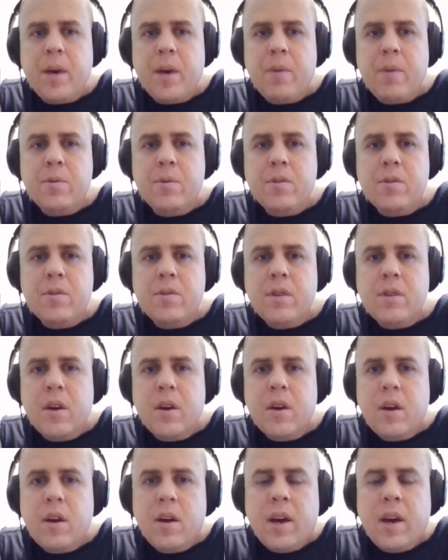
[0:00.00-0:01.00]
He was
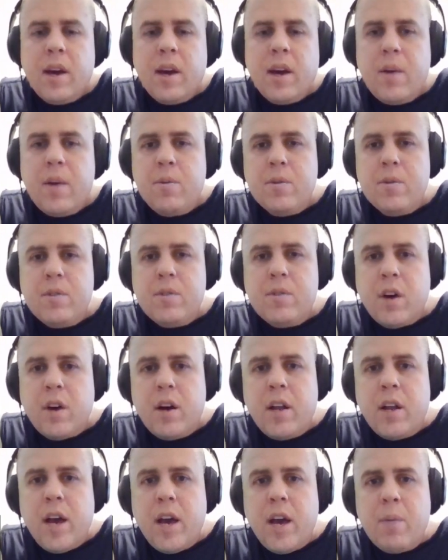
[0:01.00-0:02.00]

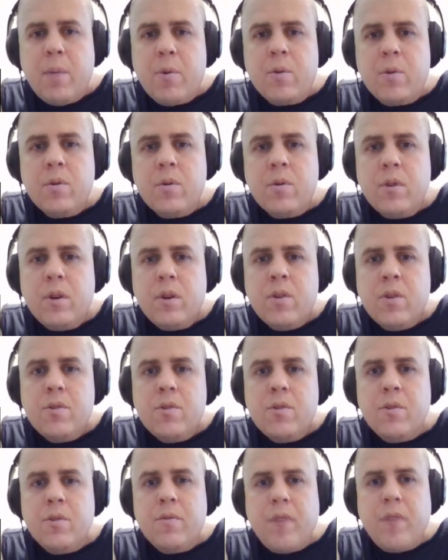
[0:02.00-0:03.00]
unable
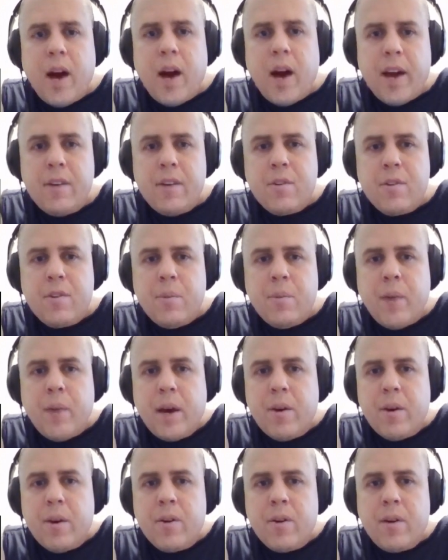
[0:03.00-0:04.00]
to fight to
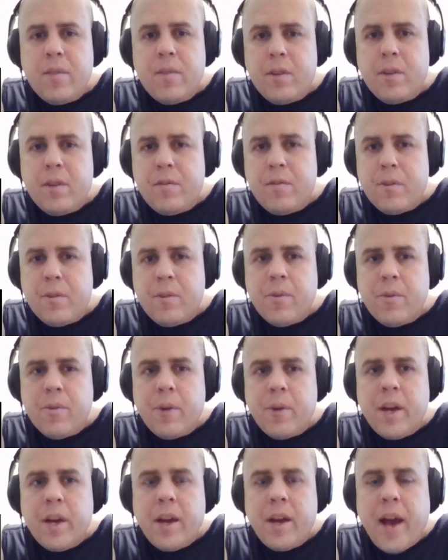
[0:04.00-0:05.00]
make a living for
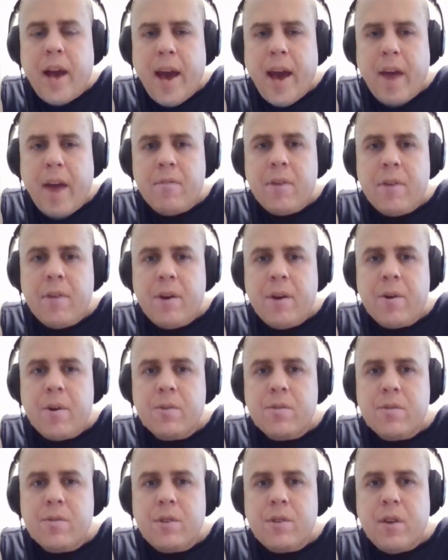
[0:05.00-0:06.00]
3.5
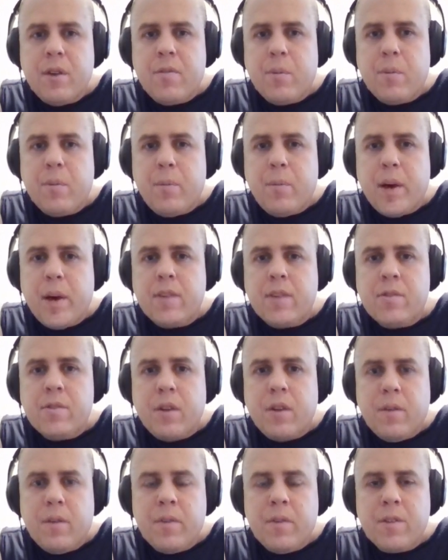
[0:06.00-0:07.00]
years of the best
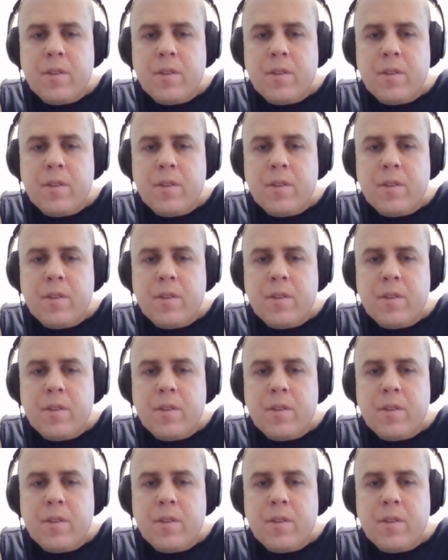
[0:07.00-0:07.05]
of his